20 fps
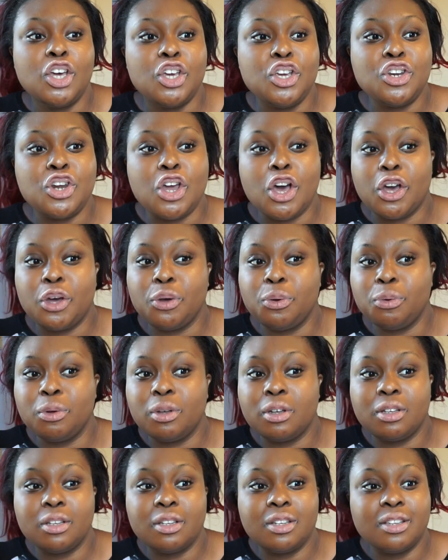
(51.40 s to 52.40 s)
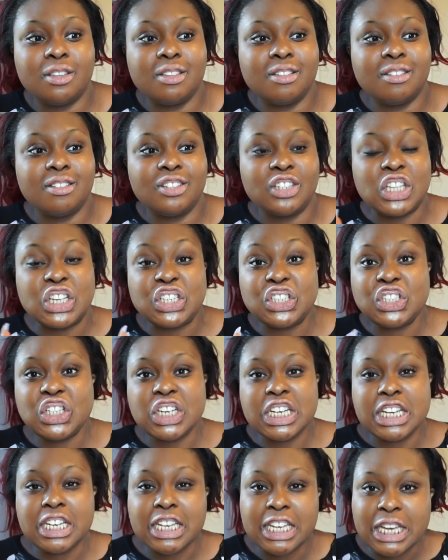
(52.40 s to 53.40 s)
you know, the
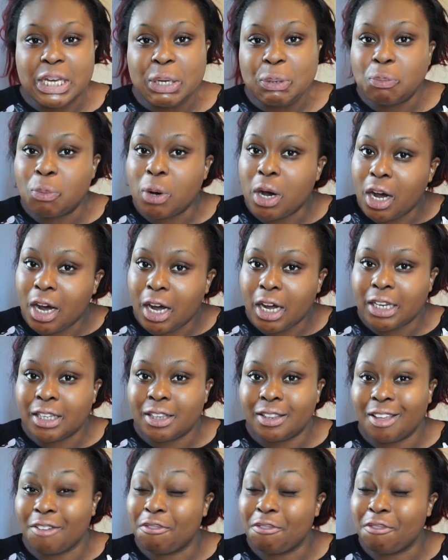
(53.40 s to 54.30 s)
cheeky one,